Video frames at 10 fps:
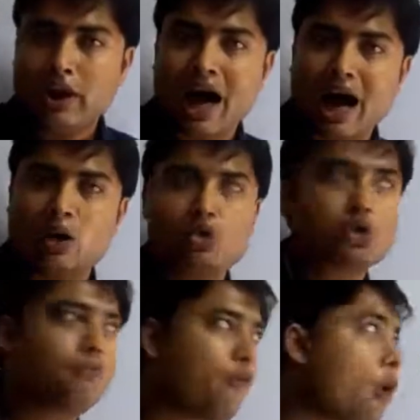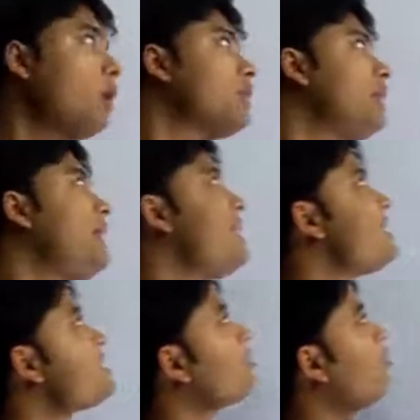Now, so for
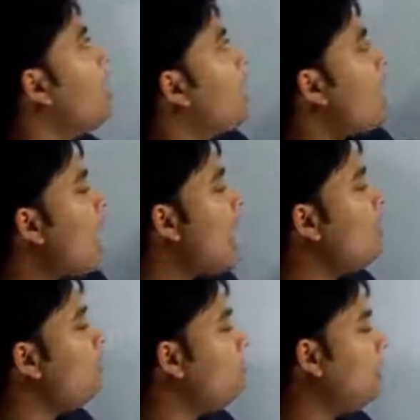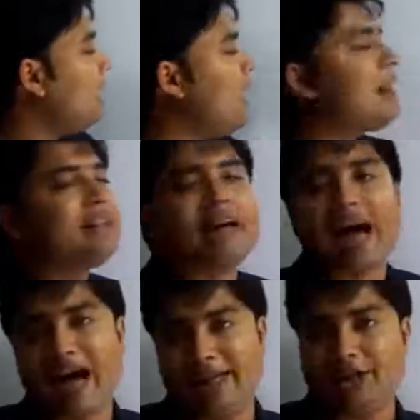this, where I will be greater than
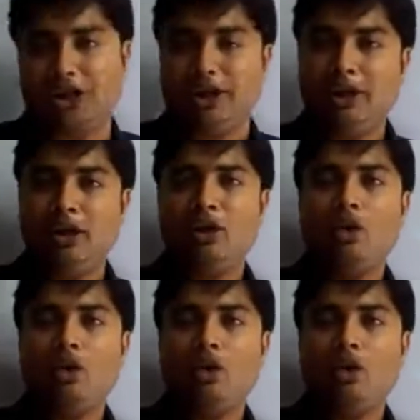Ig,